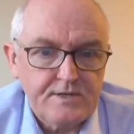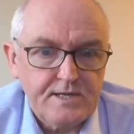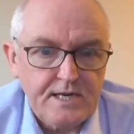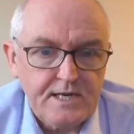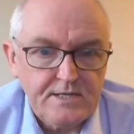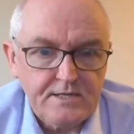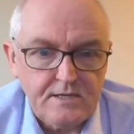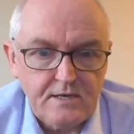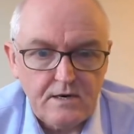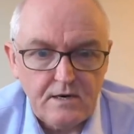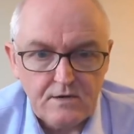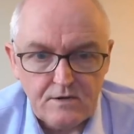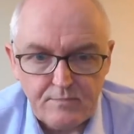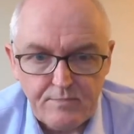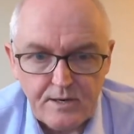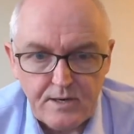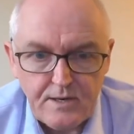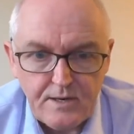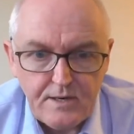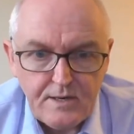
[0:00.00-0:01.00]
That is the
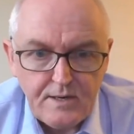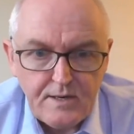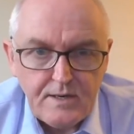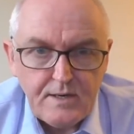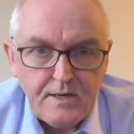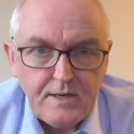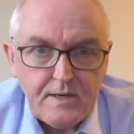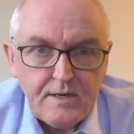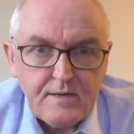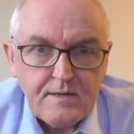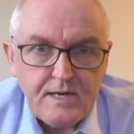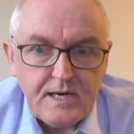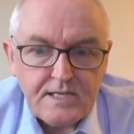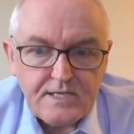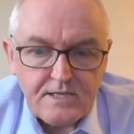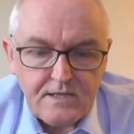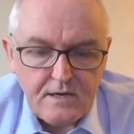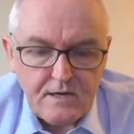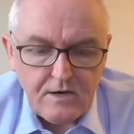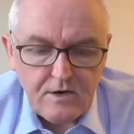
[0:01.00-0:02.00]
hope. That
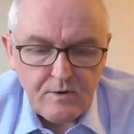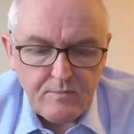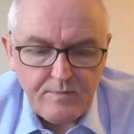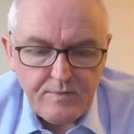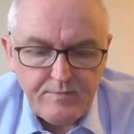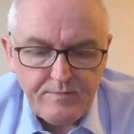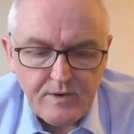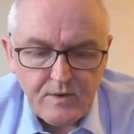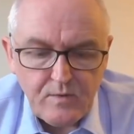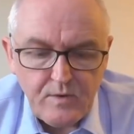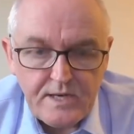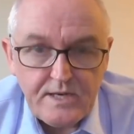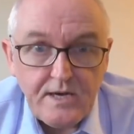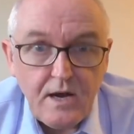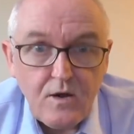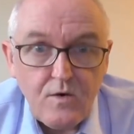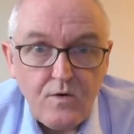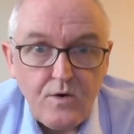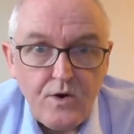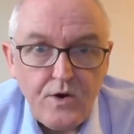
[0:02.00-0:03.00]
is the hope. But we
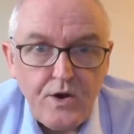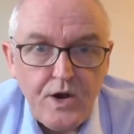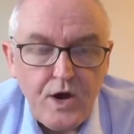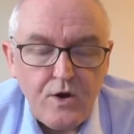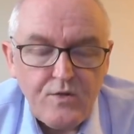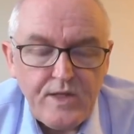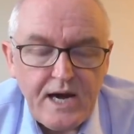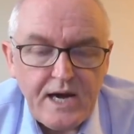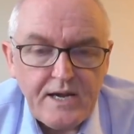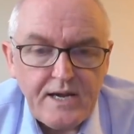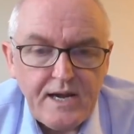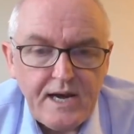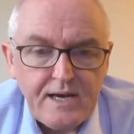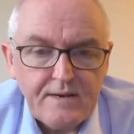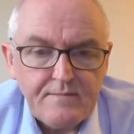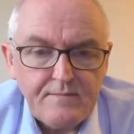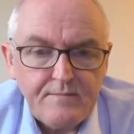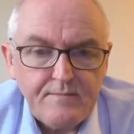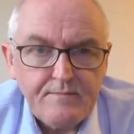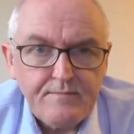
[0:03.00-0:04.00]
don't know that
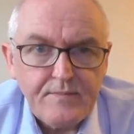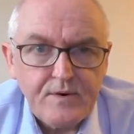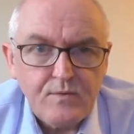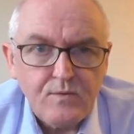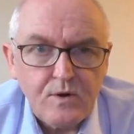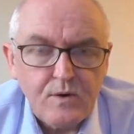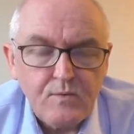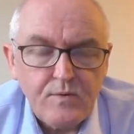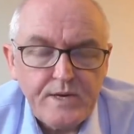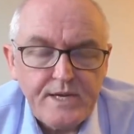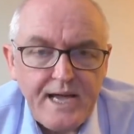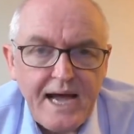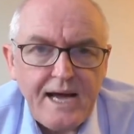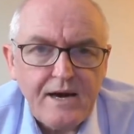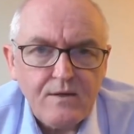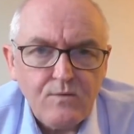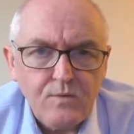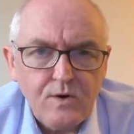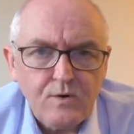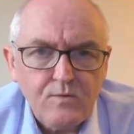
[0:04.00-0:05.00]
yet. But what we
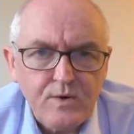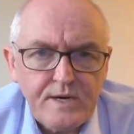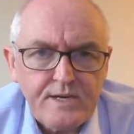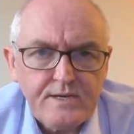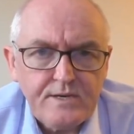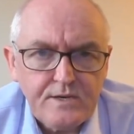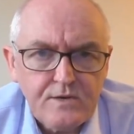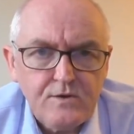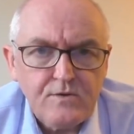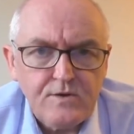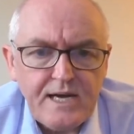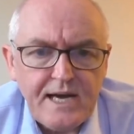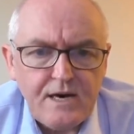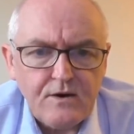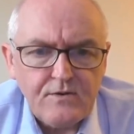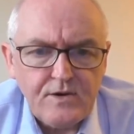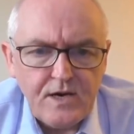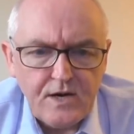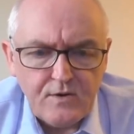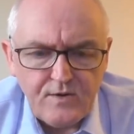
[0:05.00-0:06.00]
do now
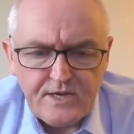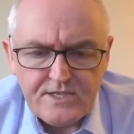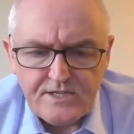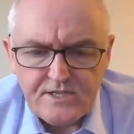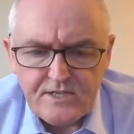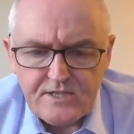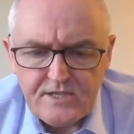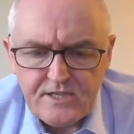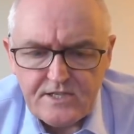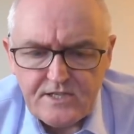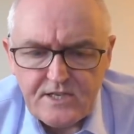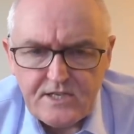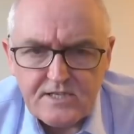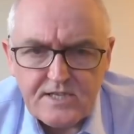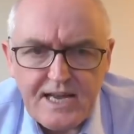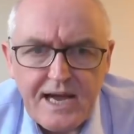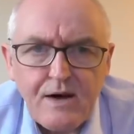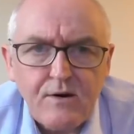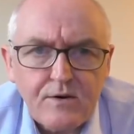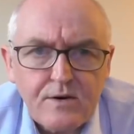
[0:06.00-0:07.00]
know is that this is
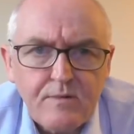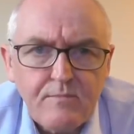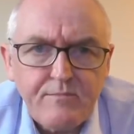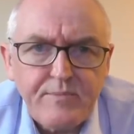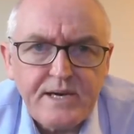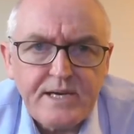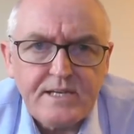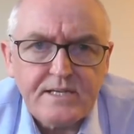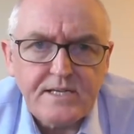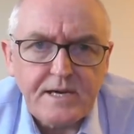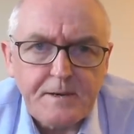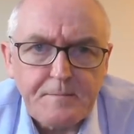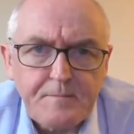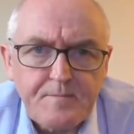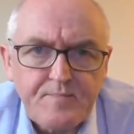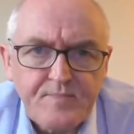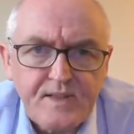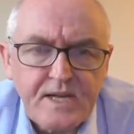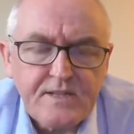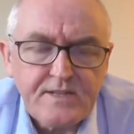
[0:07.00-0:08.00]
outcompeting
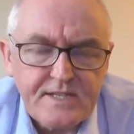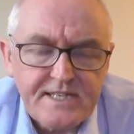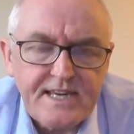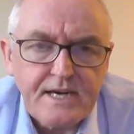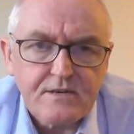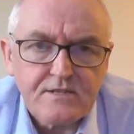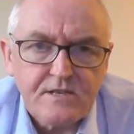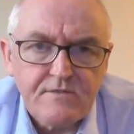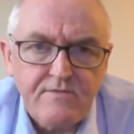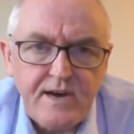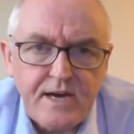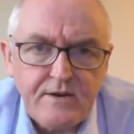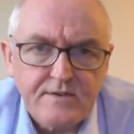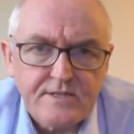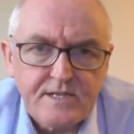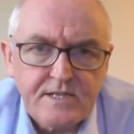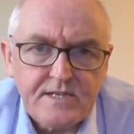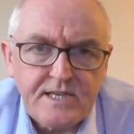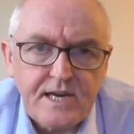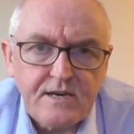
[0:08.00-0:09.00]
the Delta
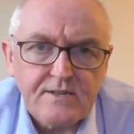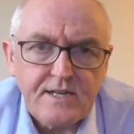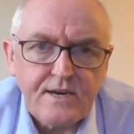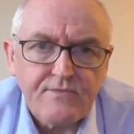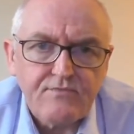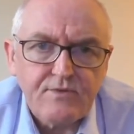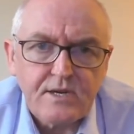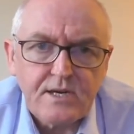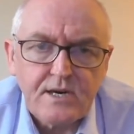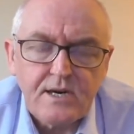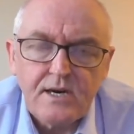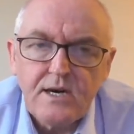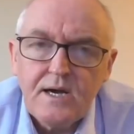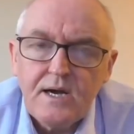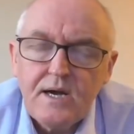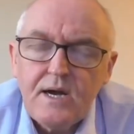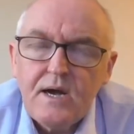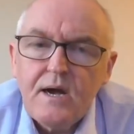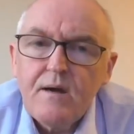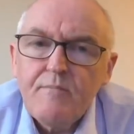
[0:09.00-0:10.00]
variant in South Africa.
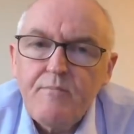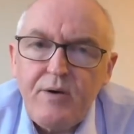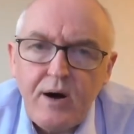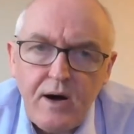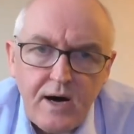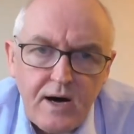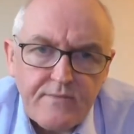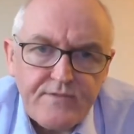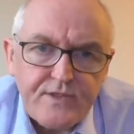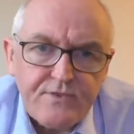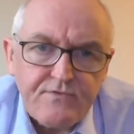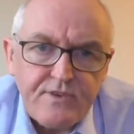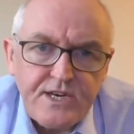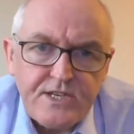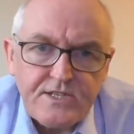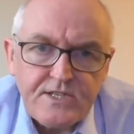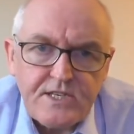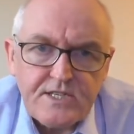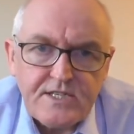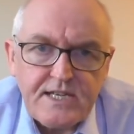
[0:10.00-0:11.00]
Part of the
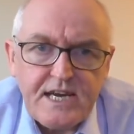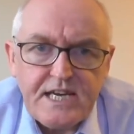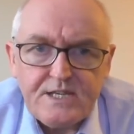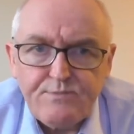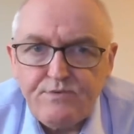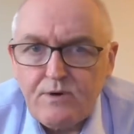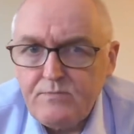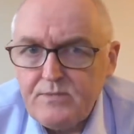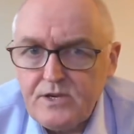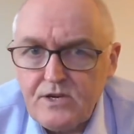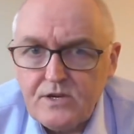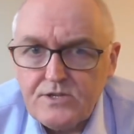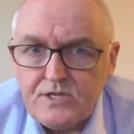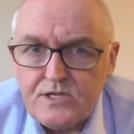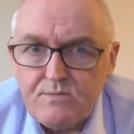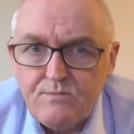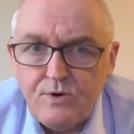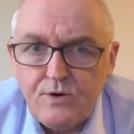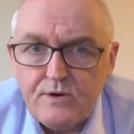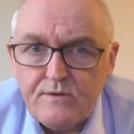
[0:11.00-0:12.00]
reason is that it's probably because
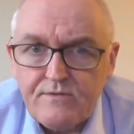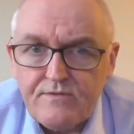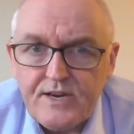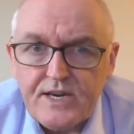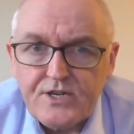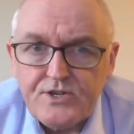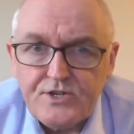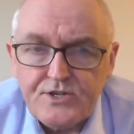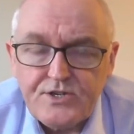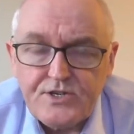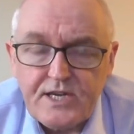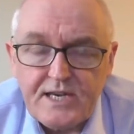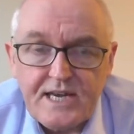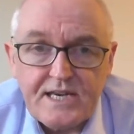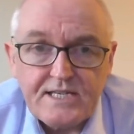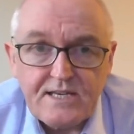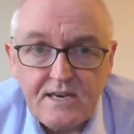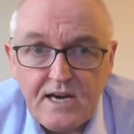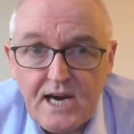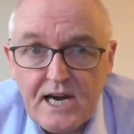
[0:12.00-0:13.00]
it's more infectious and
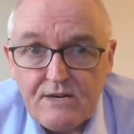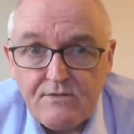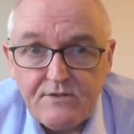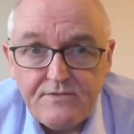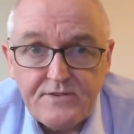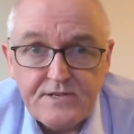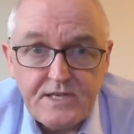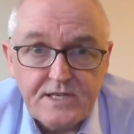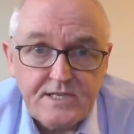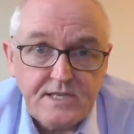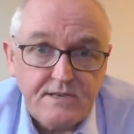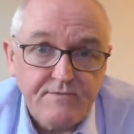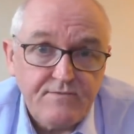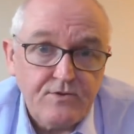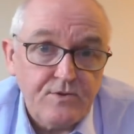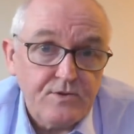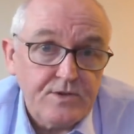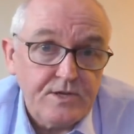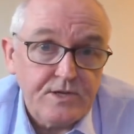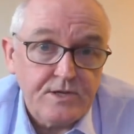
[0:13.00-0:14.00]
has a higher affinity
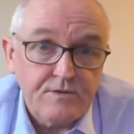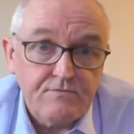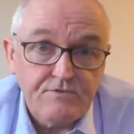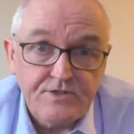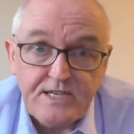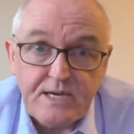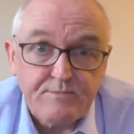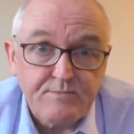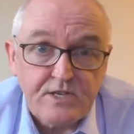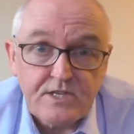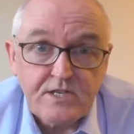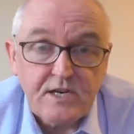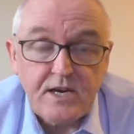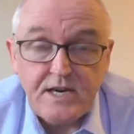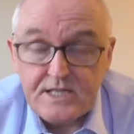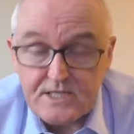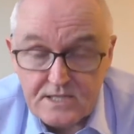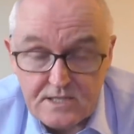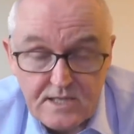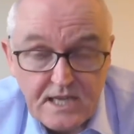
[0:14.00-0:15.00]
for the receptor
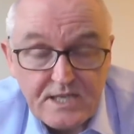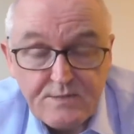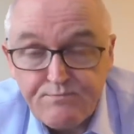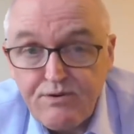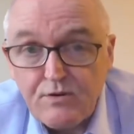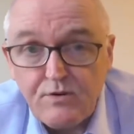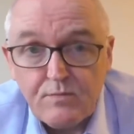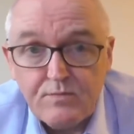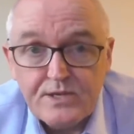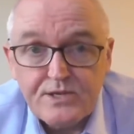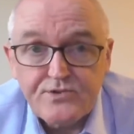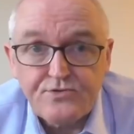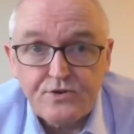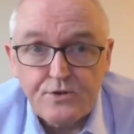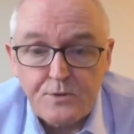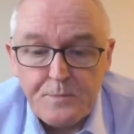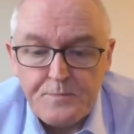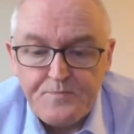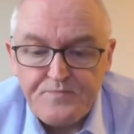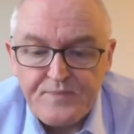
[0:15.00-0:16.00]
sites. That's probably
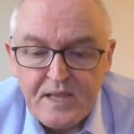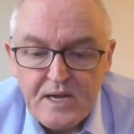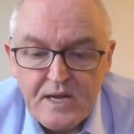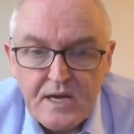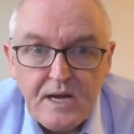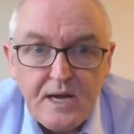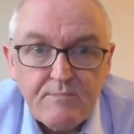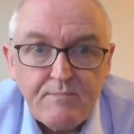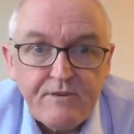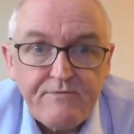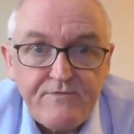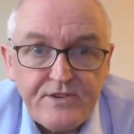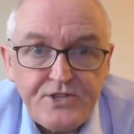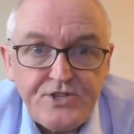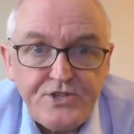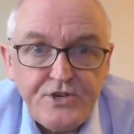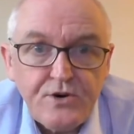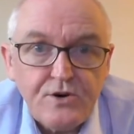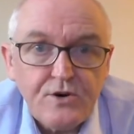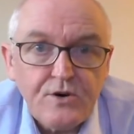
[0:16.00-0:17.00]
true. But for
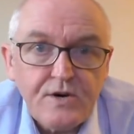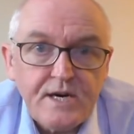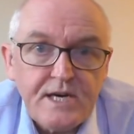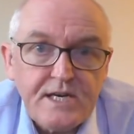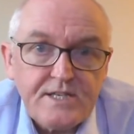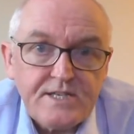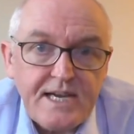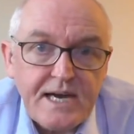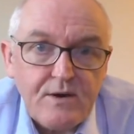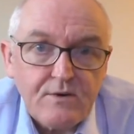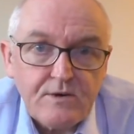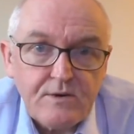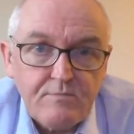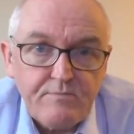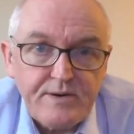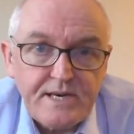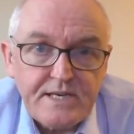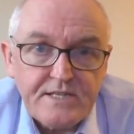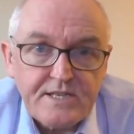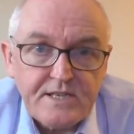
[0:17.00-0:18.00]
sure, it's
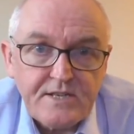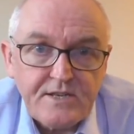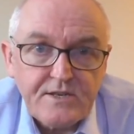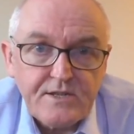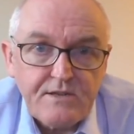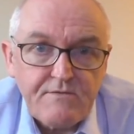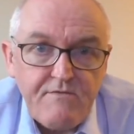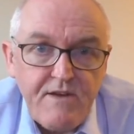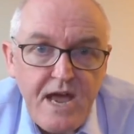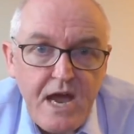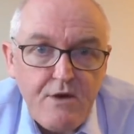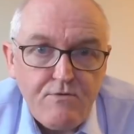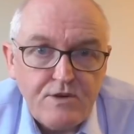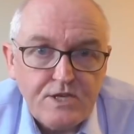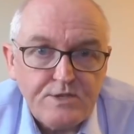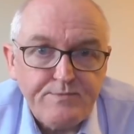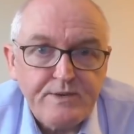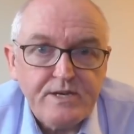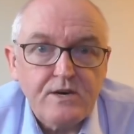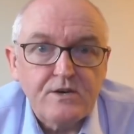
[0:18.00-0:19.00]
outcompeting the other
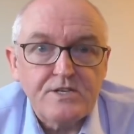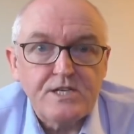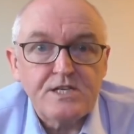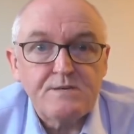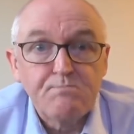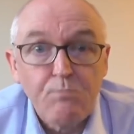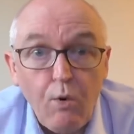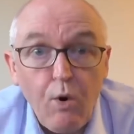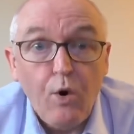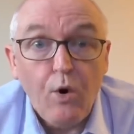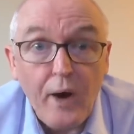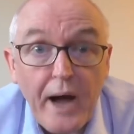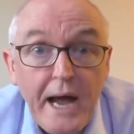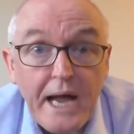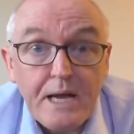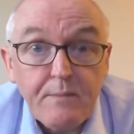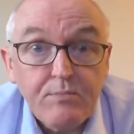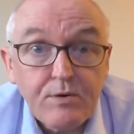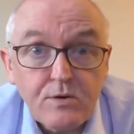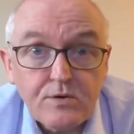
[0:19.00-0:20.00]
variants because it's more
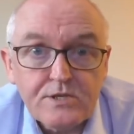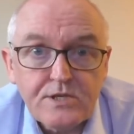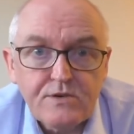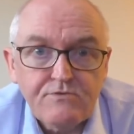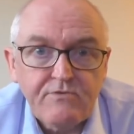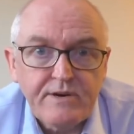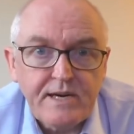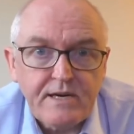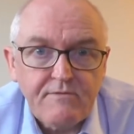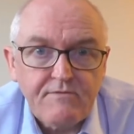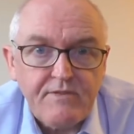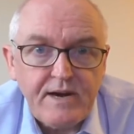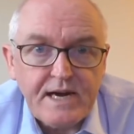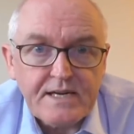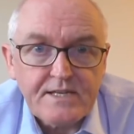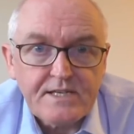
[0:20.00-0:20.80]
able to reinfect.